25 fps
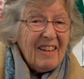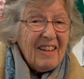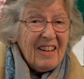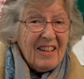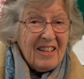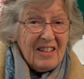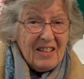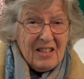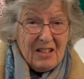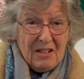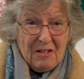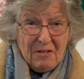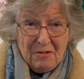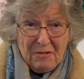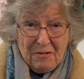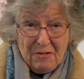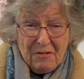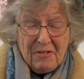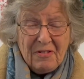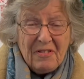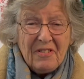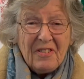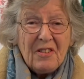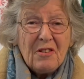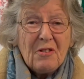And
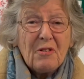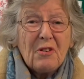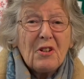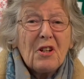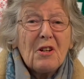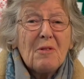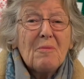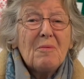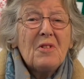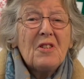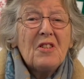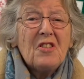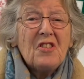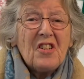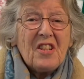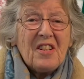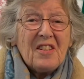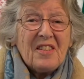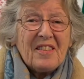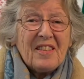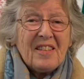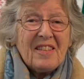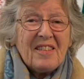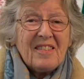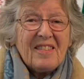if you come to
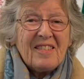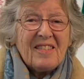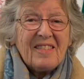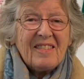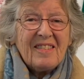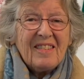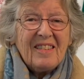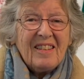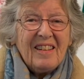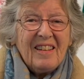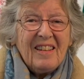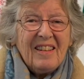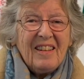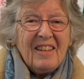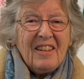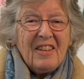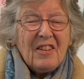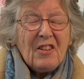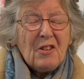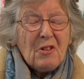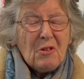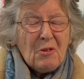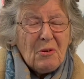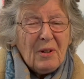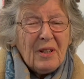Jesus,
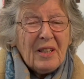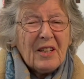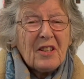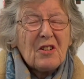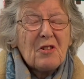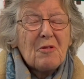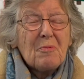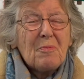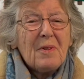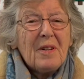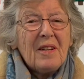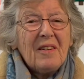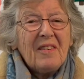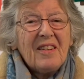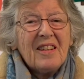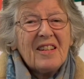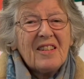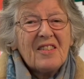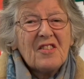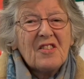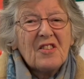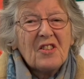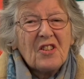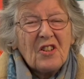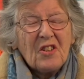you will
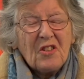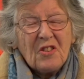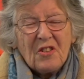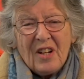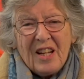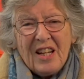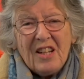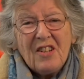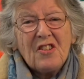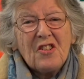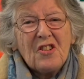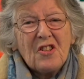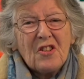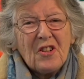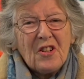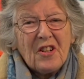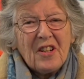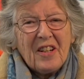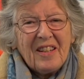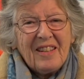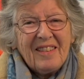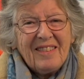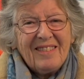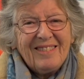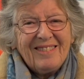experience great
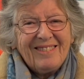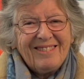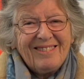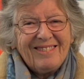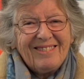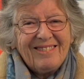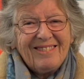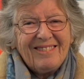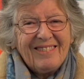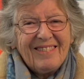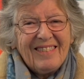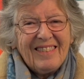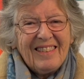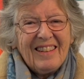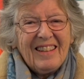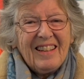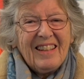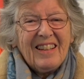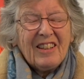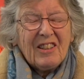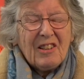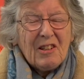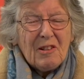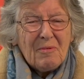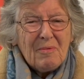joy.
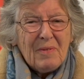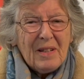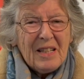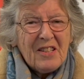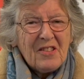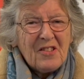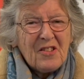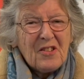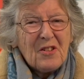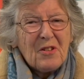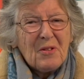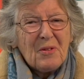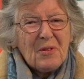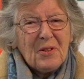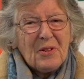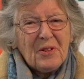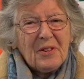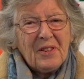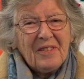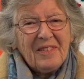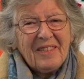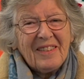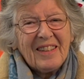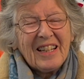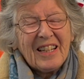God bless you
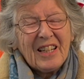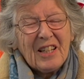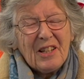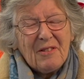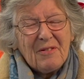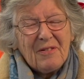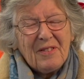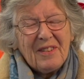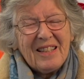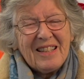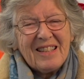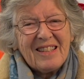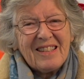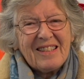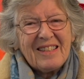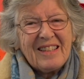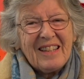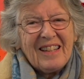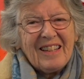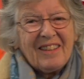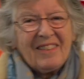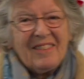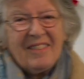all. Thank you for listening.